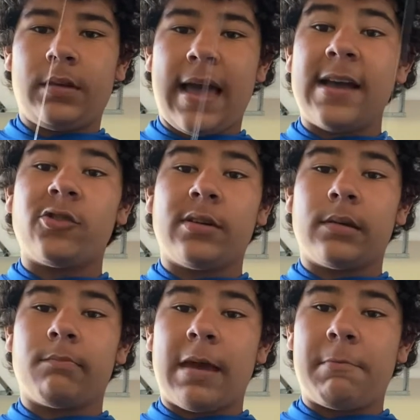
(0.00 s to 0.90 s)
actually
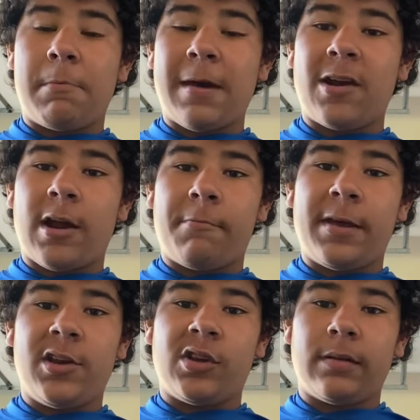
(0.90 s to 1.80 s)
made me better at
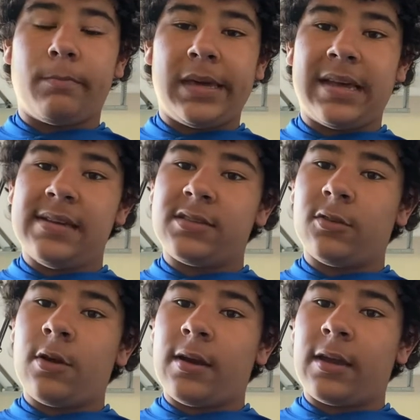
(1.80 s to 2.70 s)
pitching, because
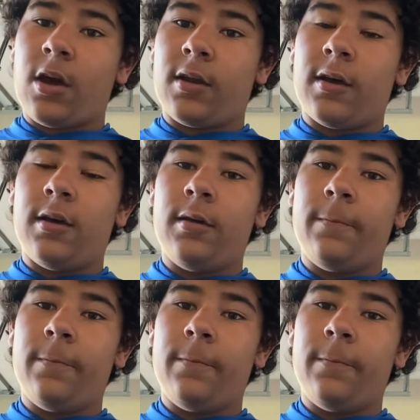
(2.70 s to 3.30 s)
learning on a